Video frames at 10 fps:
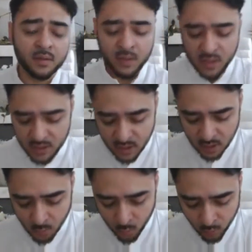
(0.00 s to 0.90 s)
this
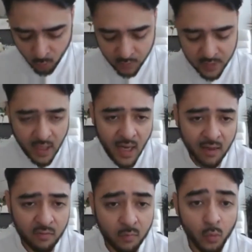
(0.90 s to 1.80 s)
year we already
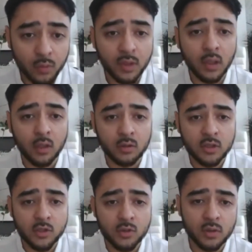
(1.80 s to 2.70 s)
have more than
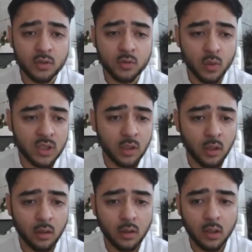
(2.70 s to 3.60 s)
100 students which
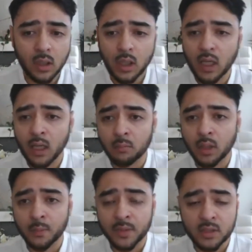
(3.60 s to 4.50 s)
are
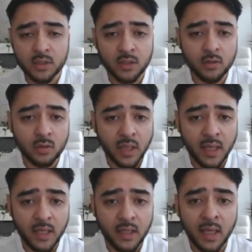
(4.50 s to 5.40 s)
coming to the
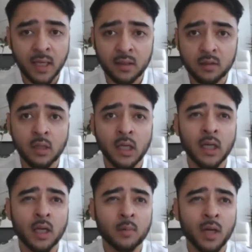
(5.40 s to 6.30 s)
UK, and
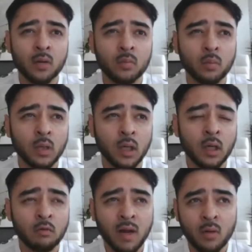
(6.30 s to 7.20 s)

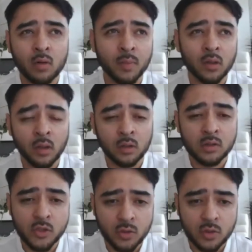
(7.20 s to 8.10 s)
around about
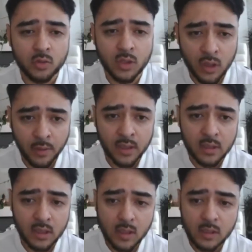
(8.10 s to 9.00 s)
100 students which are going
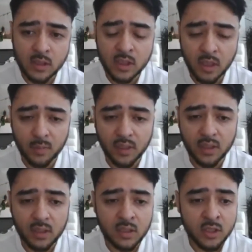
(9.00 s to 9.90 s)
to
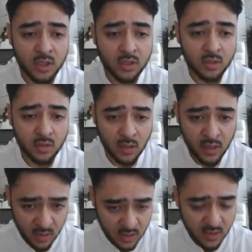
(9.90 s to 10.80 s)
Germany just
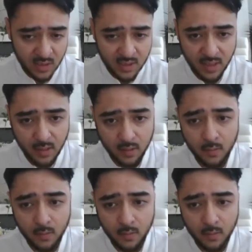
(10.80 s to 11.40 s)
in this intake.